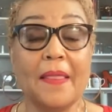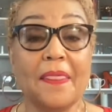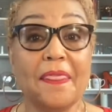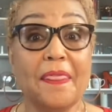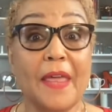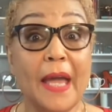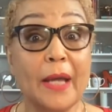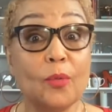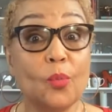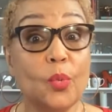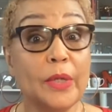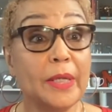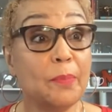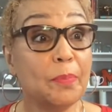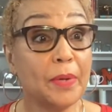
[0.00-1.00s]
that
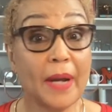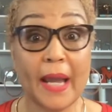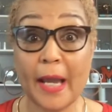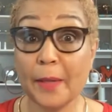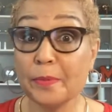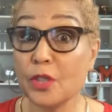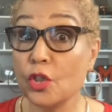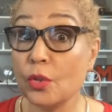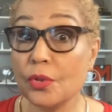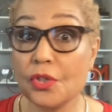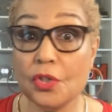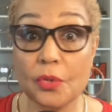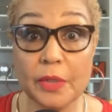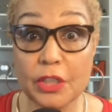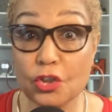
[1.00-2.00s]
we perhaps used
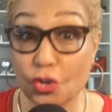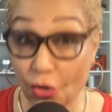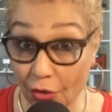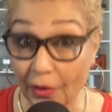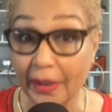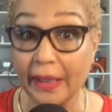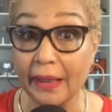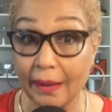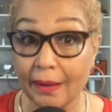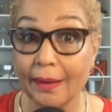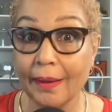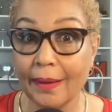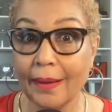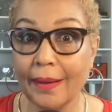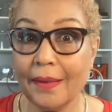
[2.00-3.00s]
to enjoy,
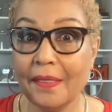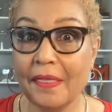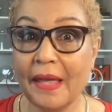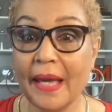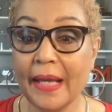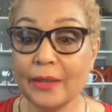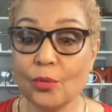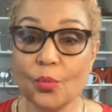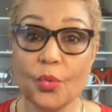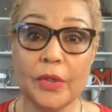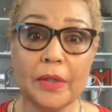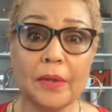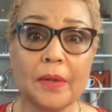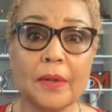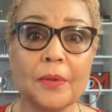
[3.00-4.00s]
that
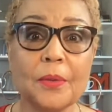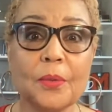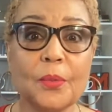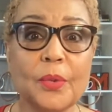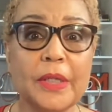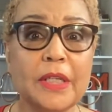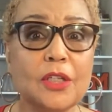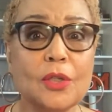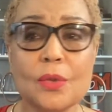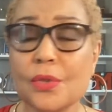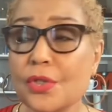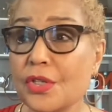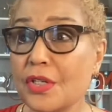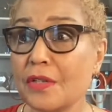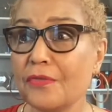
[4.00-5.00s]
we
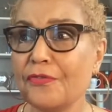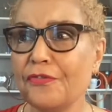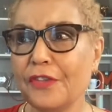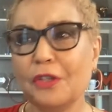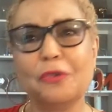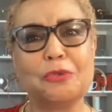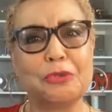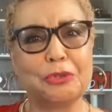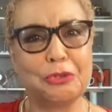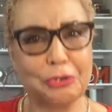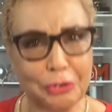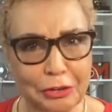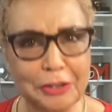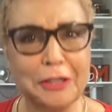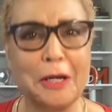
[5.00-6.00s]
used to feel
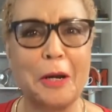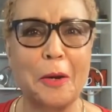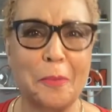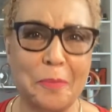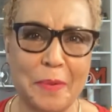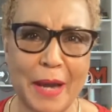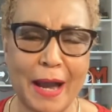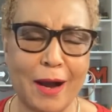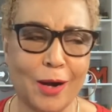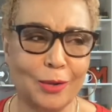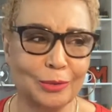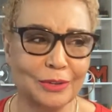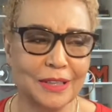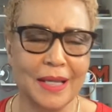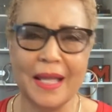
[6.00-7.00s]
good about
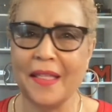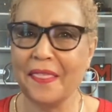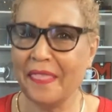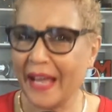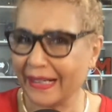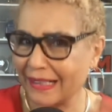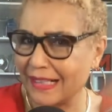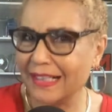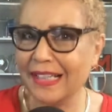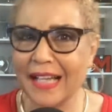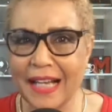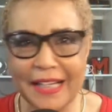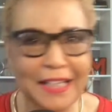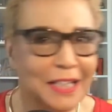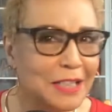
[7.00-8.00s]
that
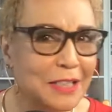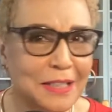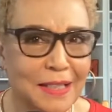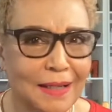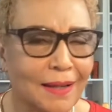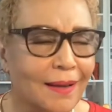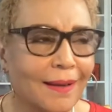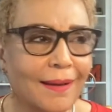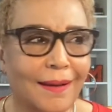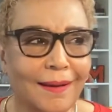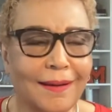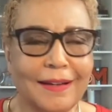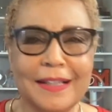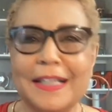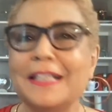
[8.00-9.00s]
client
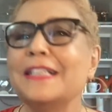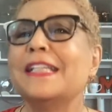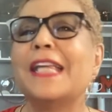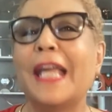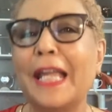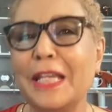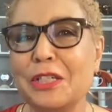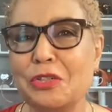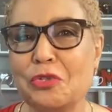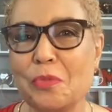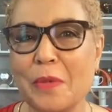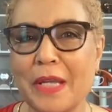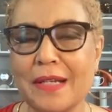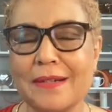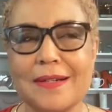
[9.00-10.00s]

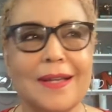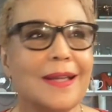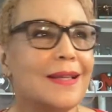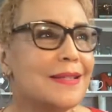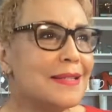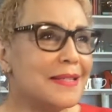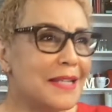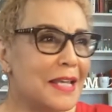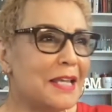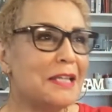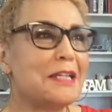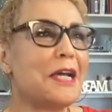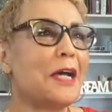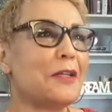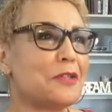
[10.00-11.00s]
engagement, seeing
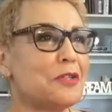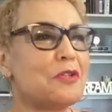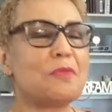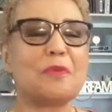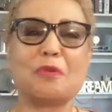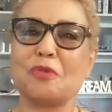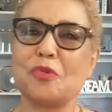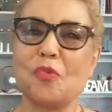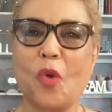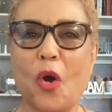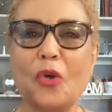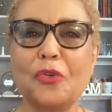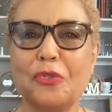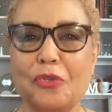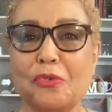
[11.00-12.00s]
customers
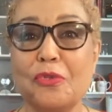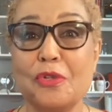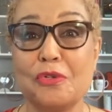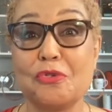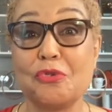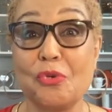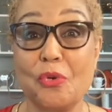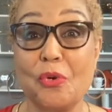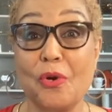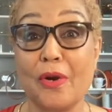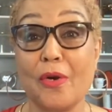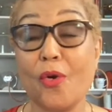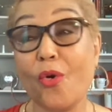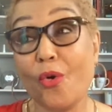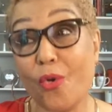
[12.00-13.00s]
walk through the door,
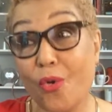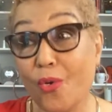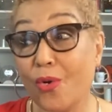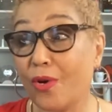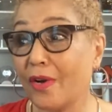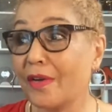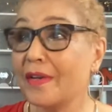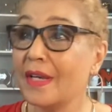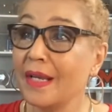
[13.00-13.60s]
or